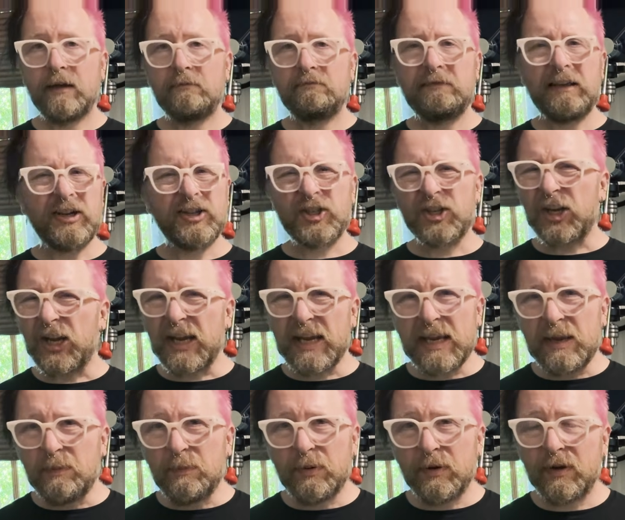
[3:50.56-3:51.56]
they're
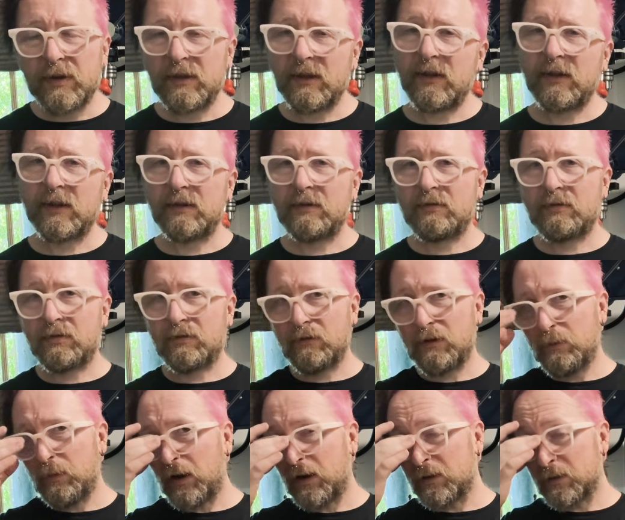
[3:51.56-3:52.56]
cheap. They're like
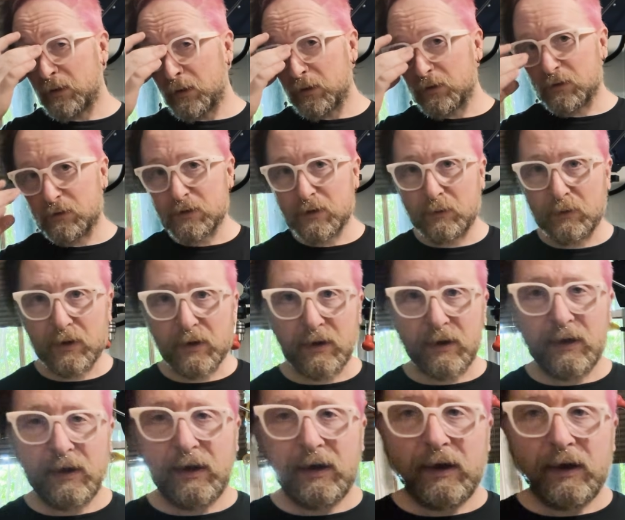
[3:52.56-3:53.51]
$3 each or something.